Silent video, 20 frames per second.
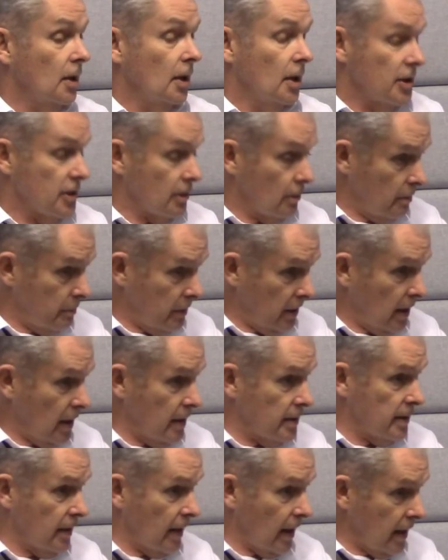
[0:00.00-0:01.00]
So I began
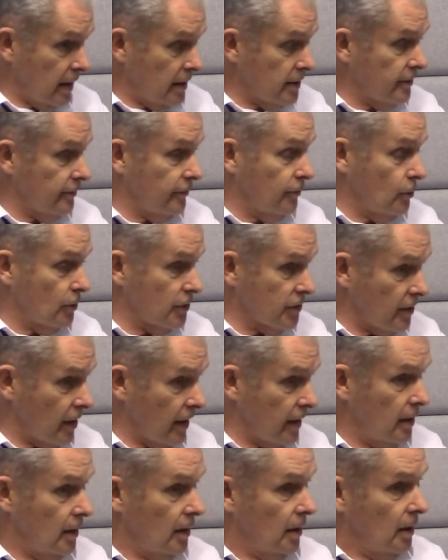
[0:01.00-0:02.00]
to get into
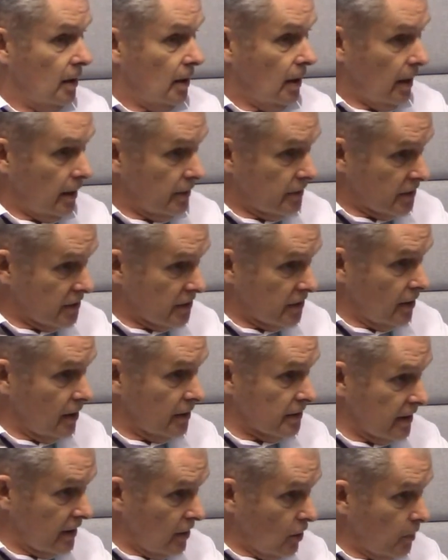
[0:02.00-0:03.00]
foresight and to start
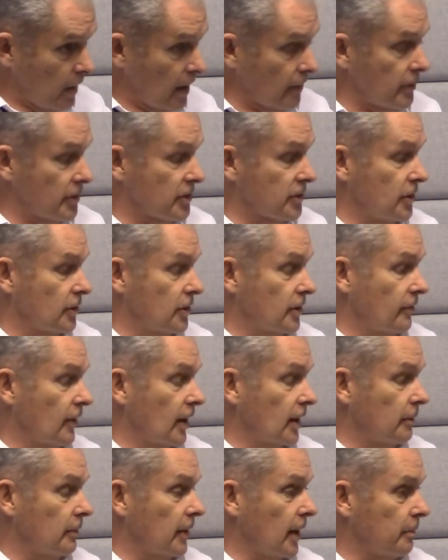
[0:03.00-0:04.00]
to help others to
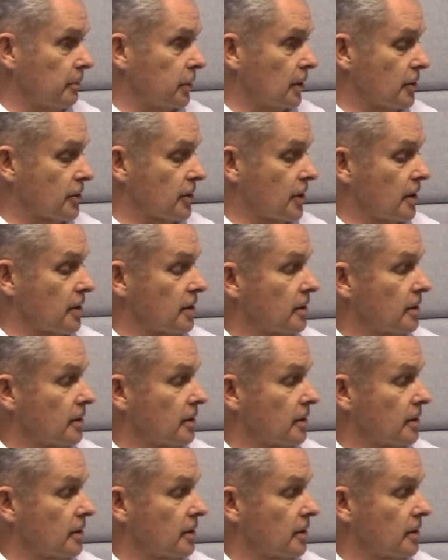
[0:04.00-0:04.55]
develop that process.